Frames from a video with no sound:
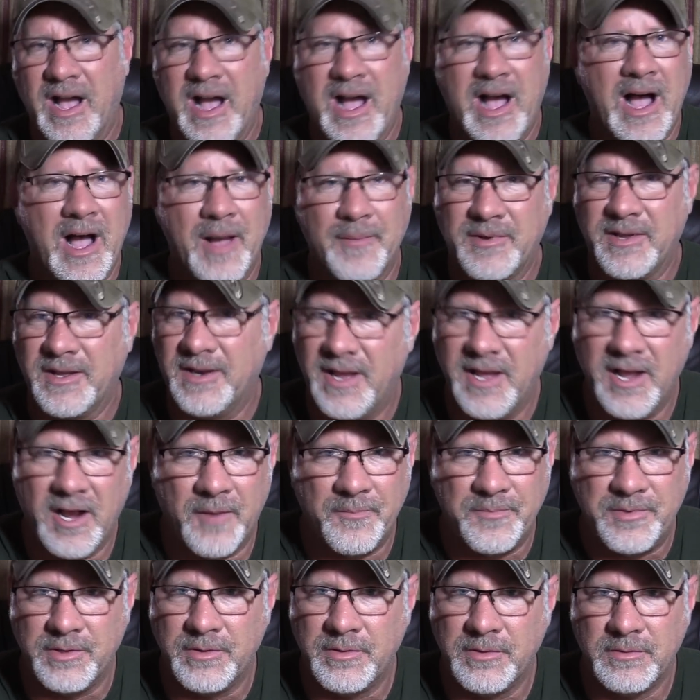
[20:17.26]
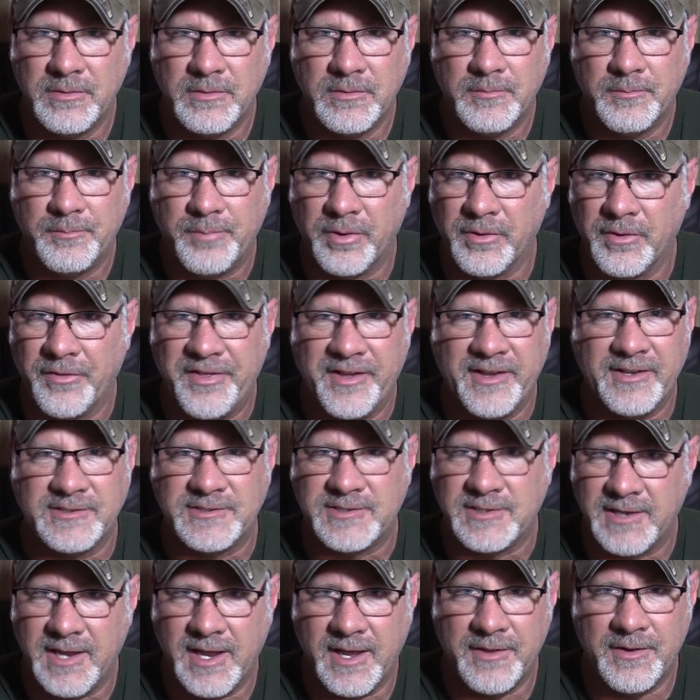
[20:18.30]
I'm going to help you pull
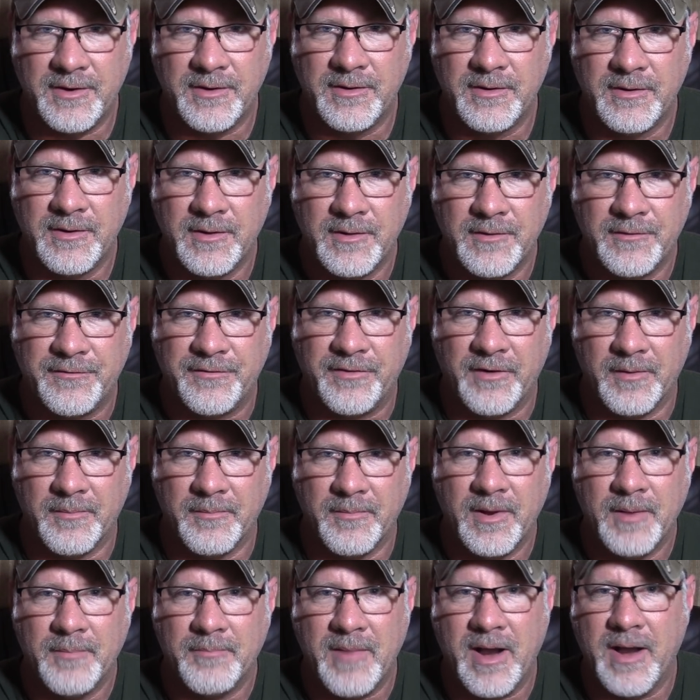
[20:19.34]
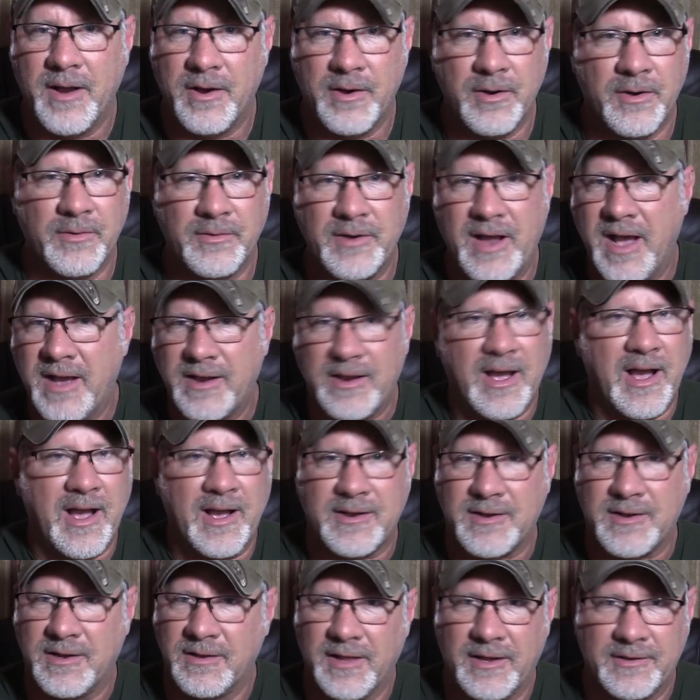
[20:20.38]
things together from my own.
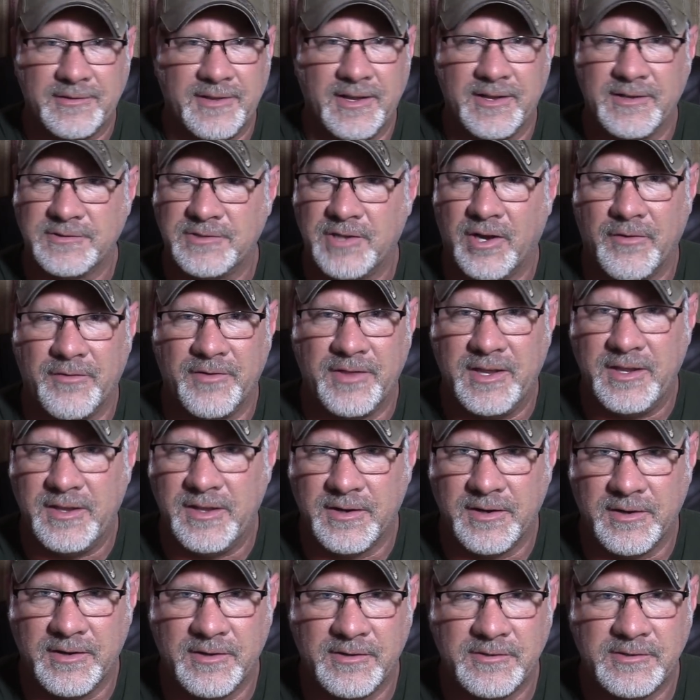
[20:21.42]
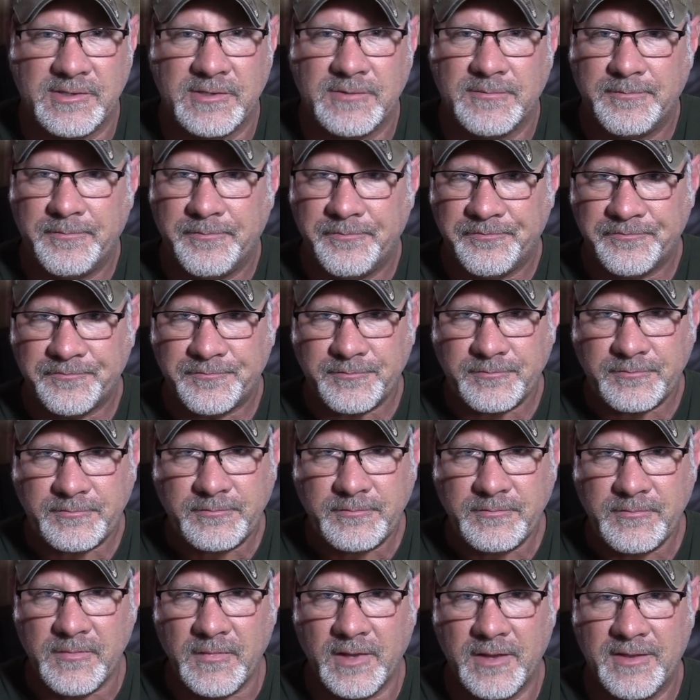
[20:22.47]
I collect things over the years
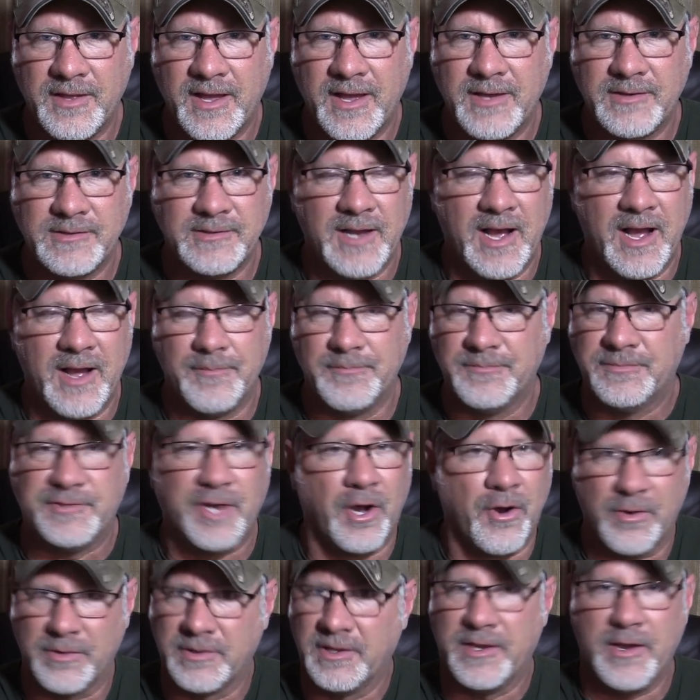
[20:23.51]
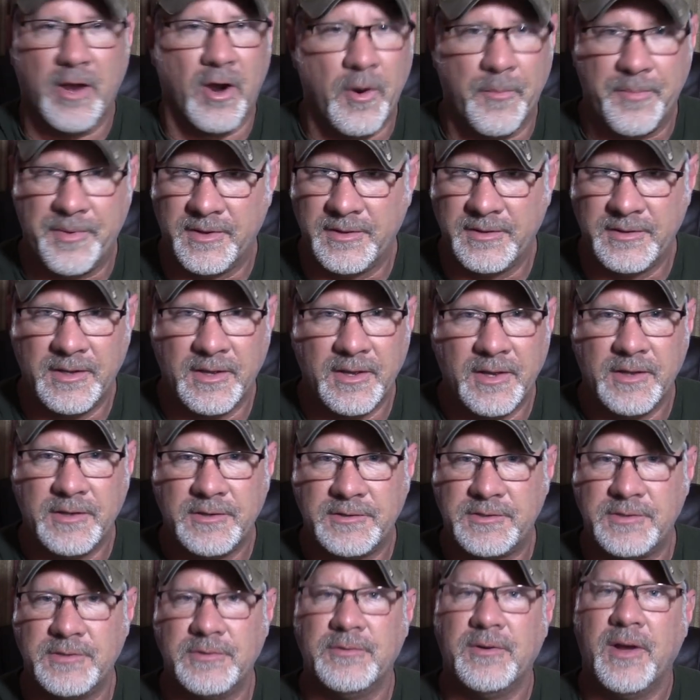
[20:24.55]
that I'm totally open
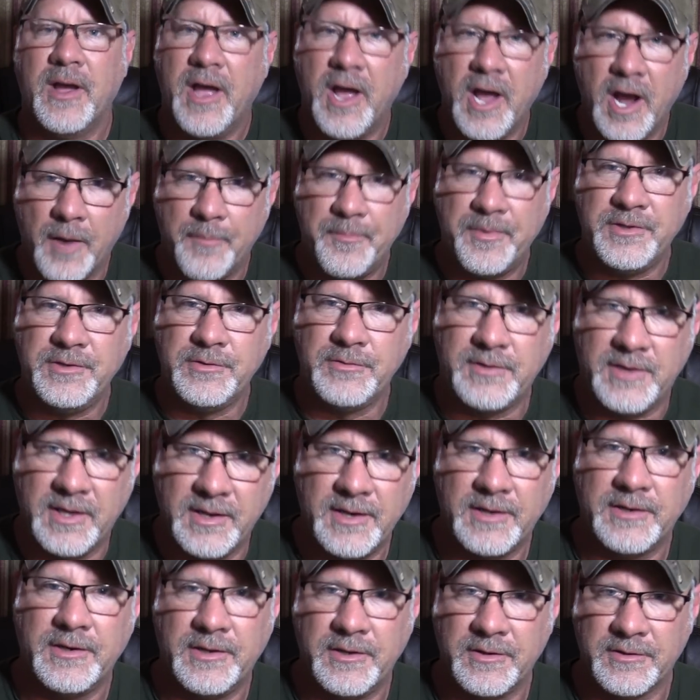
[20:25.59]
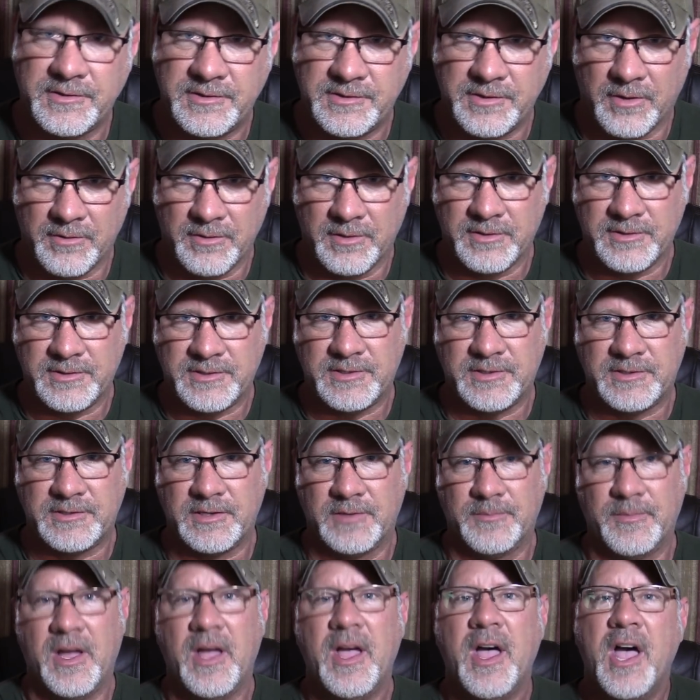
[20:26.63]
to helping you get into your solar
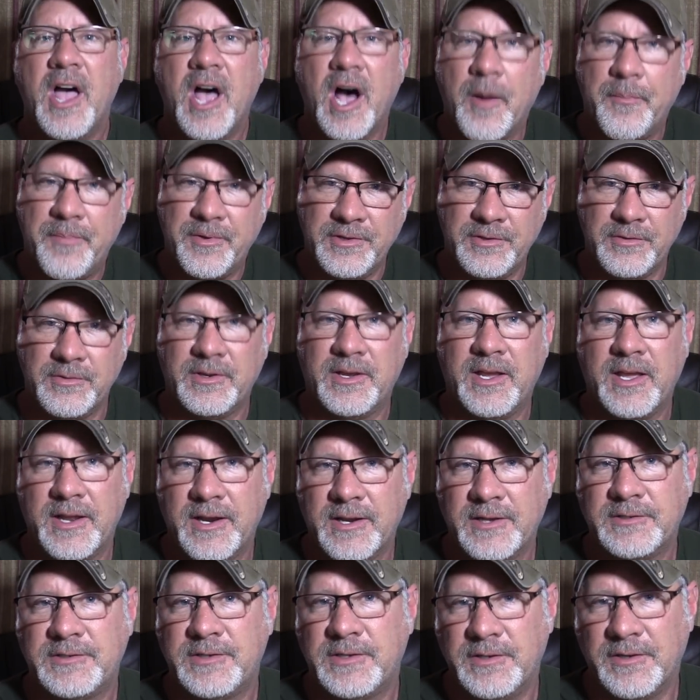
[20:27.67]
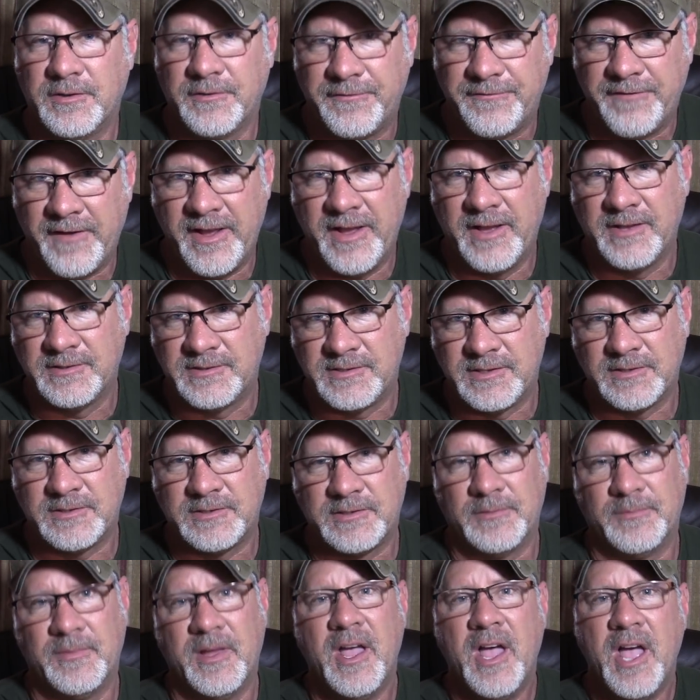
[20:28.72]
system, helping you get into your fan
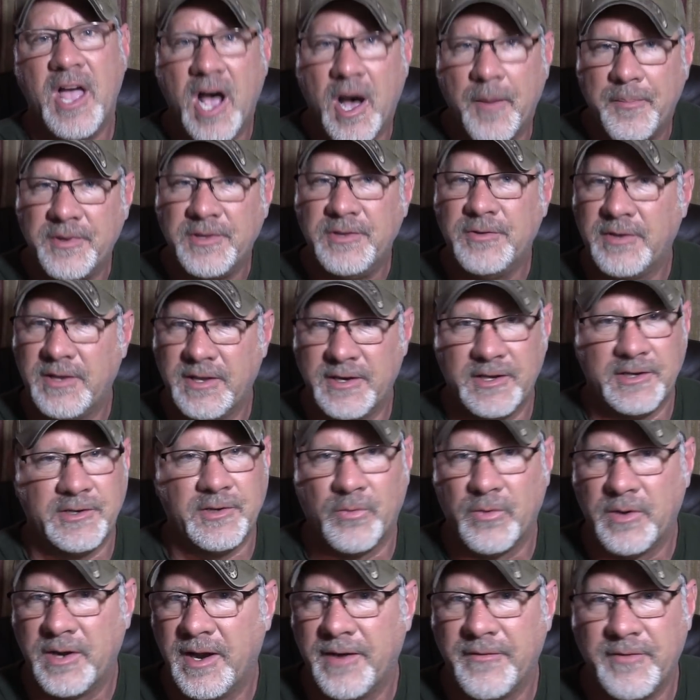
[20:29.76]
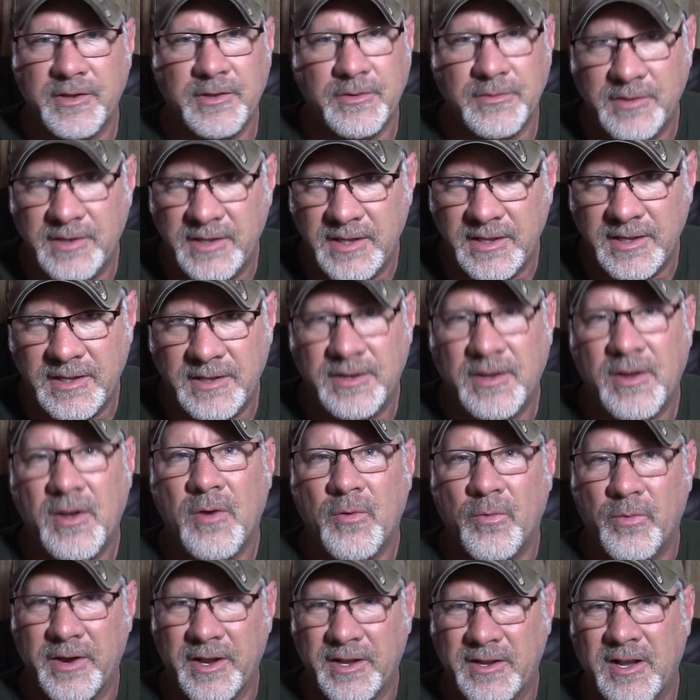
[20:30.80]
system, helping you get into whatever you need
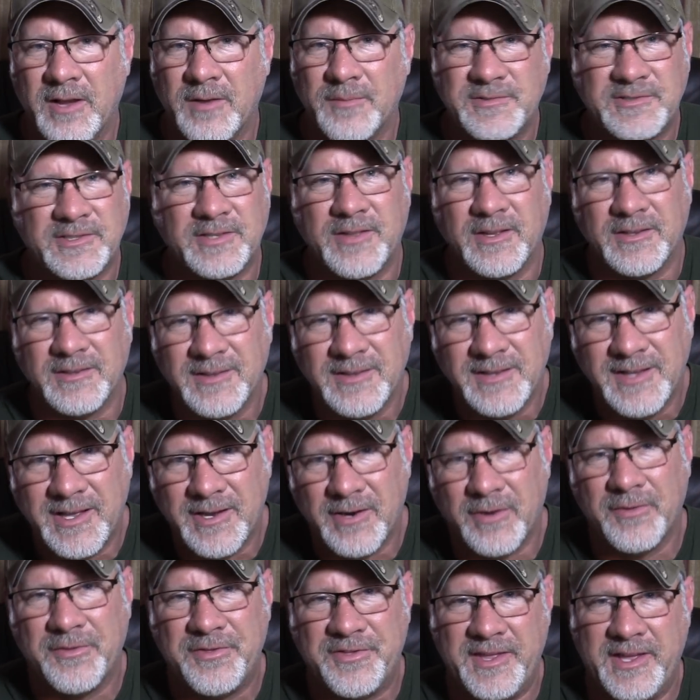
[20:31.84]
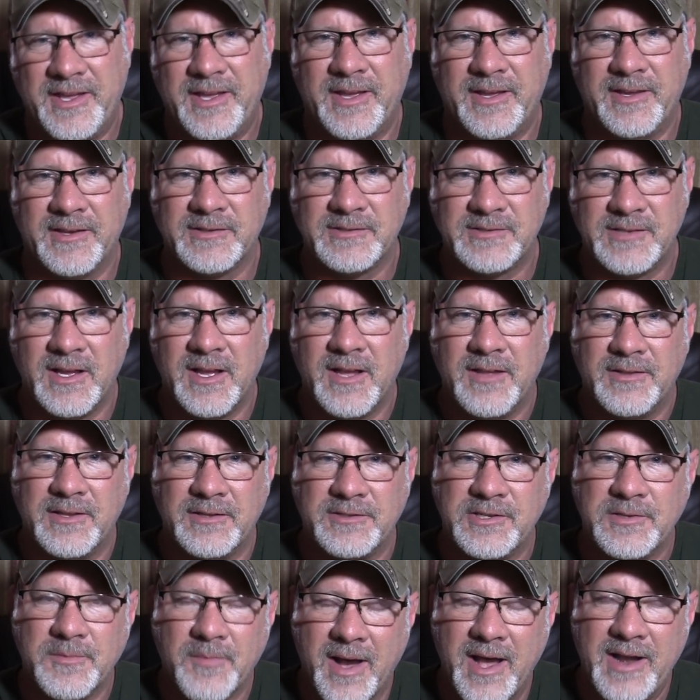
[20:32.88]
when it comes to the little things
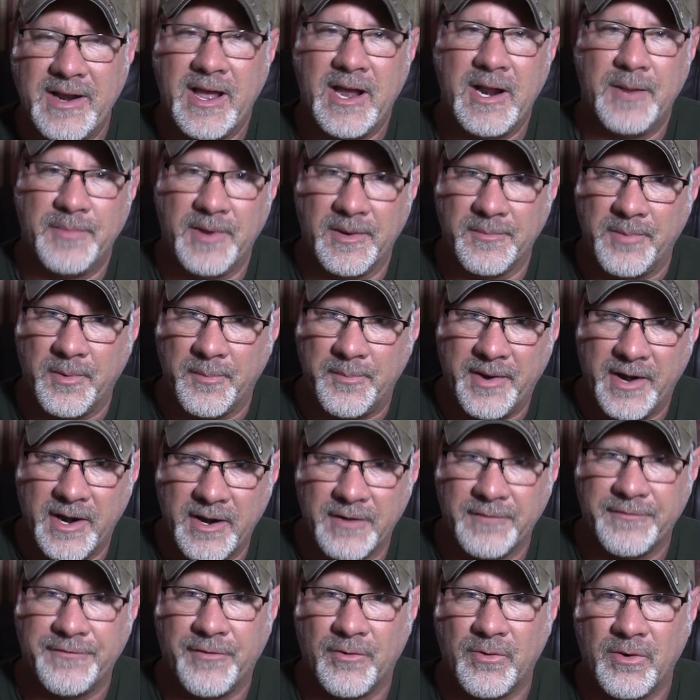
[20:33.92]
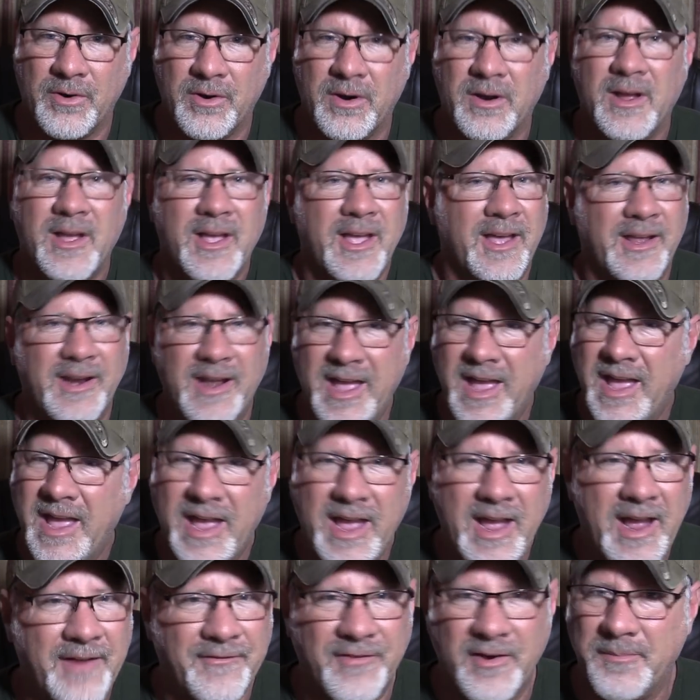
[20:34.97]
that you might not have been prepared for. And
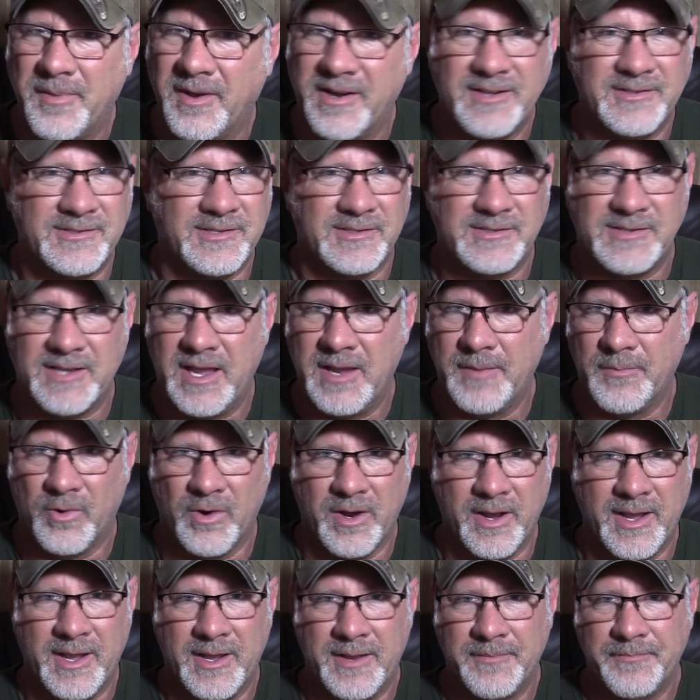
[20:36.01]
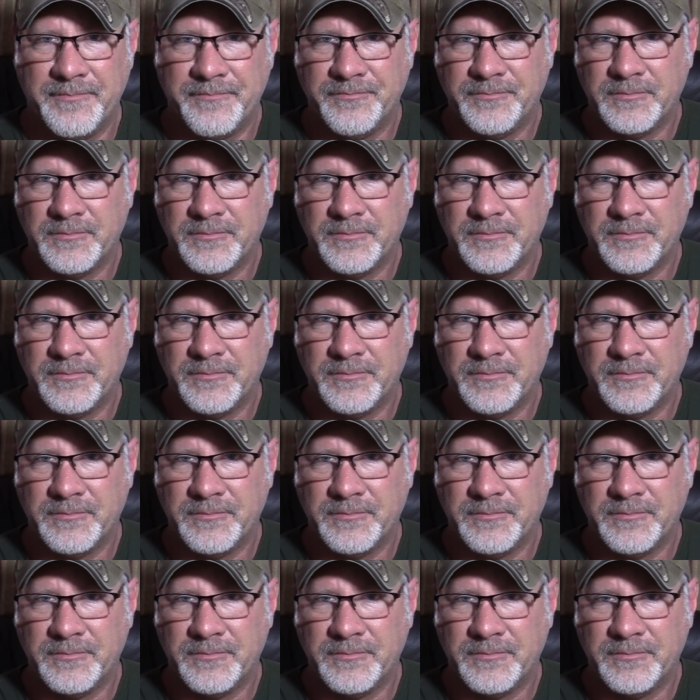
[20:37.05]
everybody's the same way.